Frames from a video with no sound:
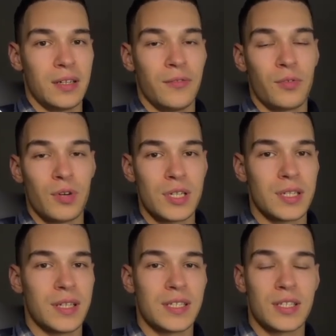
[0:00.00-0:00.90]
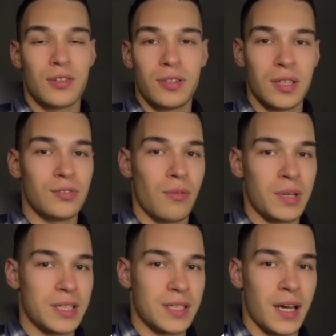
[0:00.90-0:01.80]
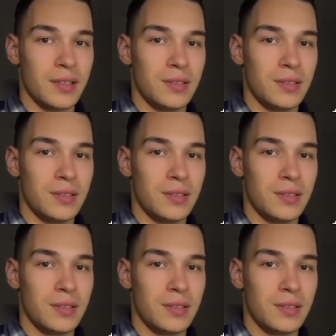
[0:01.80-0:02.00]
Of course, this is not Andromeda style.